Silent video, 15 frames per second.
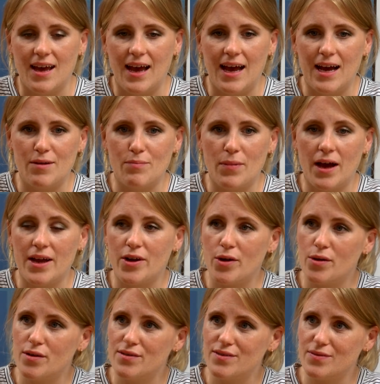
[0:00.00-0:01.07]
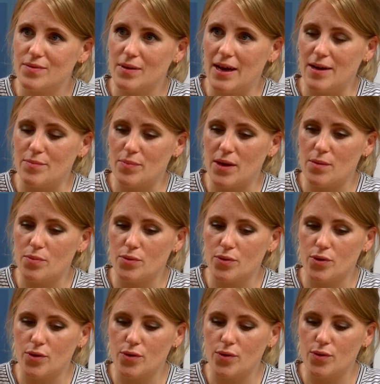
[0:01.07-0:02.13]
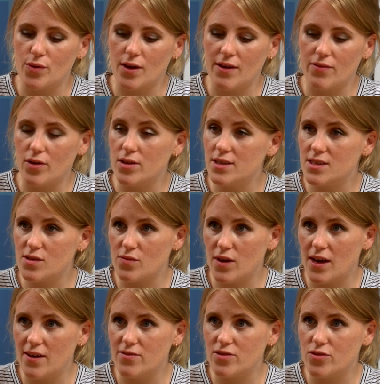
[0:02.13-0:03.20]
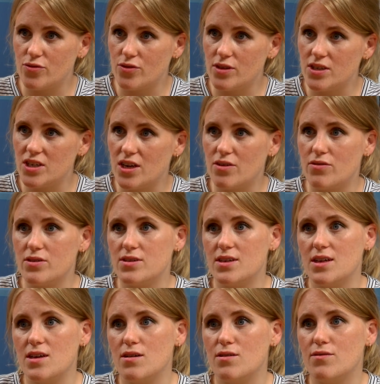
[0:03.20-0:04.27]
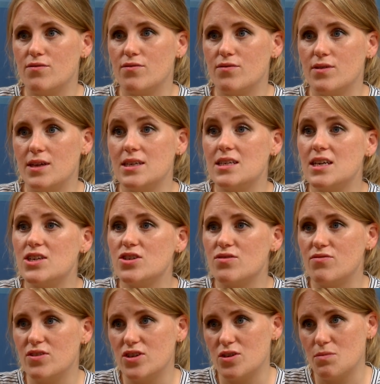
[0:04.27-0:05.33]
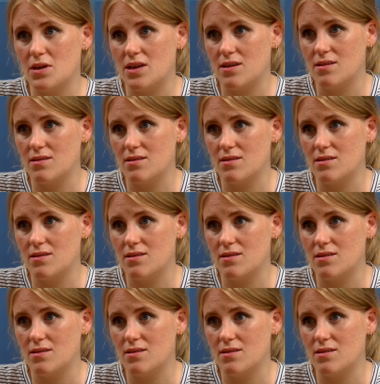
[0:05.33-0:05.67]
I know of people who have only survived through the generosity of Indonesian fishermen.